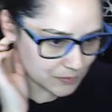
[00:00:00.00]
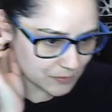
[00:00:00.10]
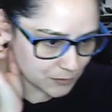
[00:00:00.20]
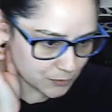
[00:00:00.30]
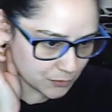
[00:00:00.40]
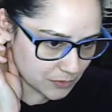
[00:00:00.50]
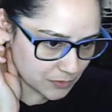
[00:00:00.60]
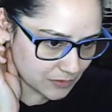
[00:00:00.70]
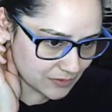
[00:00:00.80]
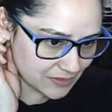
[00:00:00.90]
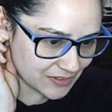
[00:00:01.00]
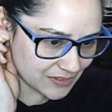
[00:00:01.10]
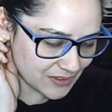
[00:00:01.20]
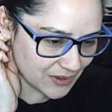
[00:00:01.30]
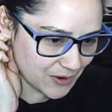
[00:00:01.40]
Ooh.
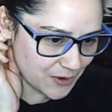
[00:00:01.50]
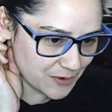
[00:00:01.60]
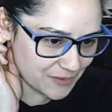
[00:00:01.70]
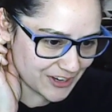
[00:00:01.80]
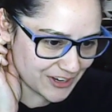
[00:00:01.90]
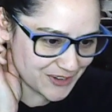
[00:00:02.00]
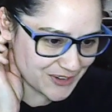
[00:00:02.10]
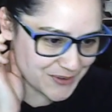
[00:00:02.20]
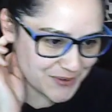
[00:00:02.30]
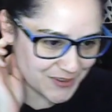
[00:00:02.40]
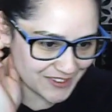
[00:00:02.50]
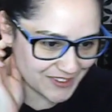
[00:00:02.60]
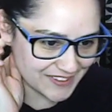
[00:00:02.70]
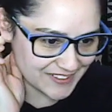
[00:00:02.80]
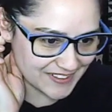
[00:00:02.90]
Oh, very cool.
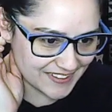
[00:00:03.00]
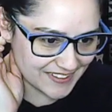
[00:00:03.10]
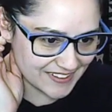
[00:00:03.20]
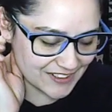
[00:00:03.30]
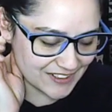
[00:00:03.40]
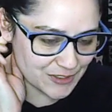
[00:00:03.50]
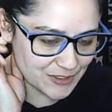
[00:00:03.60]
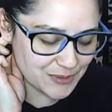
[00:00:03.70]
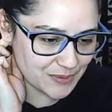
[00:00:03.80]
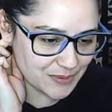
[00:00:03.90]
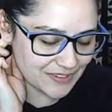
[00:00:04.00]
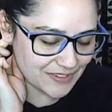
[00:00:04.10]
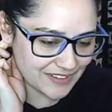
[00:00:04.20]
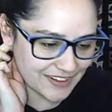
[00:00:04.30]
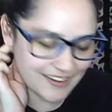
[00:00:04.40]
Do you,
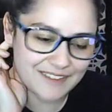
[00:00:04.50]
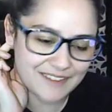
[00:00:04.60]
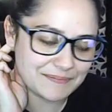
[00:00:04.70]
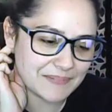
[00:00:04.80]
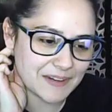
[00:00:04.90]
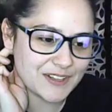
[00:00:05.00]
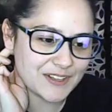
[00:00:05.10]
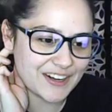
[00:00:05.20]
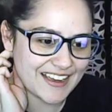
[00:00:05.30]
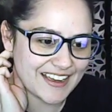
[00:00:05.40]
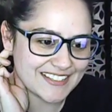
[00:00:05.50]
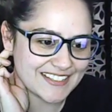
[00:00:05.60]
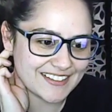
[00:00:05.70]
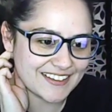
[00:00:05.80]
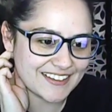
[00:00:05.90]
like, I'm sorry to ask,
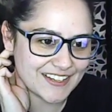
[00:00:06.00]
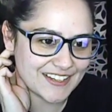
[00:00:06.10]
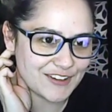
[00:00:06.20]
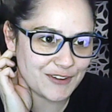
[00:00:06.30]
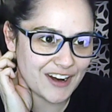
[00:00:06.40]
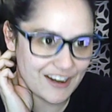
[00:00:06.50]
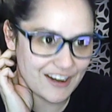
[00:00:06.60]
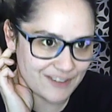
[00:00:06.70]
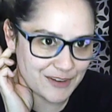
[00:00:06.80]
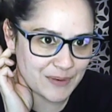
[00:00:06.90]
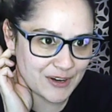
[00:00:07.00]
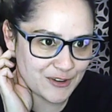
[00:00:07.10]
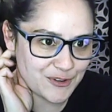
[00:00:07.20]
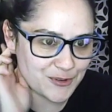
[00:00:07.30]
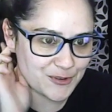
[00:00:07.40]
like, because I know not everyone
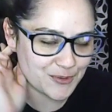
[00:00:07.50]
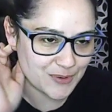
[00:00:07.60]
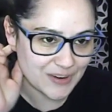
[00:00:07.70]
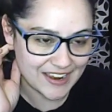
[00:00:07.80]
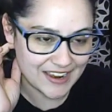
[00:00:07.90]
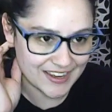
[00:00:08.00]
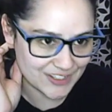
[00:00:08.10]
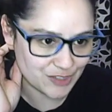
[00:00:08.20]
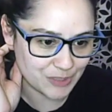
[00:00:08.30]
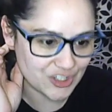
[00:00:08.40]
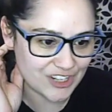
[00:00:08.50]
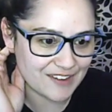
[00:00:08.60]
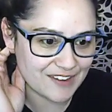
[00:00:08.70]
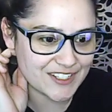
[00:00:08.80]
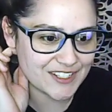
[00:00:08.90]
who has a Twitch
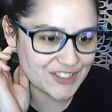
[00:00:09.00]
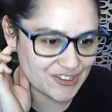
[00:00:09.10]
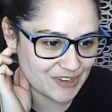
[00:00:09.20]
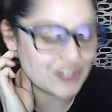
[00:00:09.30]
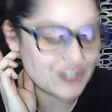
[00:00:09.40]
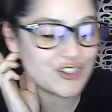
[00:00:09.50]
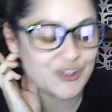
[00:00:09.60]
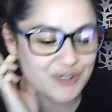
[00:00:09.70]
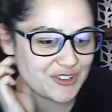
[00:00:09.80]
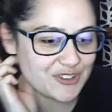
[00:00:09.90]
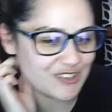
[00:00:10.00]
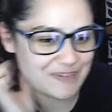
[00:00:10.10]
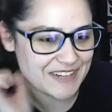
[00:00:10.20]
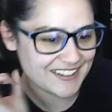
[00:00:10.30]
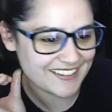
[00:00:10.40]
account does streaming. Do you do
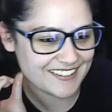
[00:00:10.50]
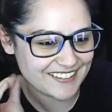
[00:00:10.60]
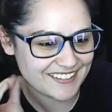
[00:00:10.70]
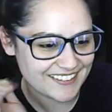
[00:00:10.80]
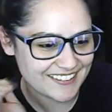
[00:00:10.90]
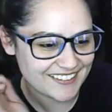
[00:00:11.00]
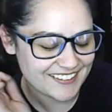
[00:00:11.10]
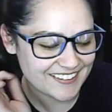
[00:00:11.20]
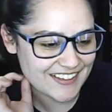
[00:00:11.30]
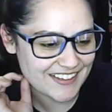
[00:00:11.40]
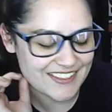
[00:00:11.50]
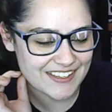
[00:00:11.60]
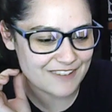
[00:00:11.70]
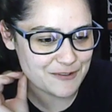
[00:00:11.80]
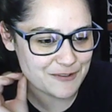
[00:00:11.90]
streaming? Because
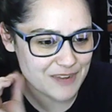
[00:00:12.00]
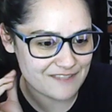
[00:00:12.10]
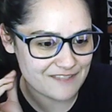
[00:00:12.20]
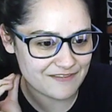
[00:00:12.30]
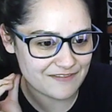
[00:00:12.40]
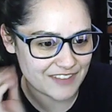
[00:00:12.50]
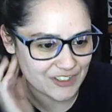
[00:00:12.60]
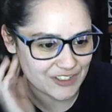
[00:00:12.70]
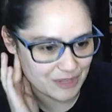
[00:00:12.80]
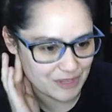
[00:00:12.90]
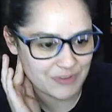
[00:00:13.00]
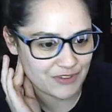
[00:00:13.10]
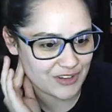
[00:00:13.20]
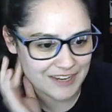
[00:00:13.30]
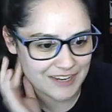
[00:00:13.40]
if you have, like, a stream of your
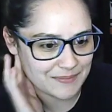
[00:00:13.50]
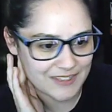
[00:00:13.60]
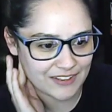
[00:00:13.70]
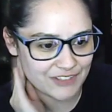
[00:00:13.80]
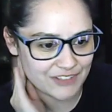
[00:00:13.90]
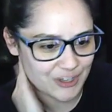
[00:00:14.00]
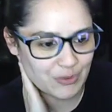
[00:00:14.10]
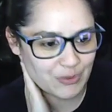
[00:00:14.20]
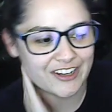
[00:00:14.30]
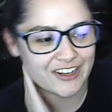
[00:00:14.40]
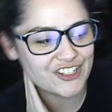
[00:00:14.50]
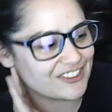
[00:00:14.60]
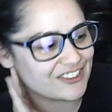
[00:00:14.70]
games, I'd love to go and watch.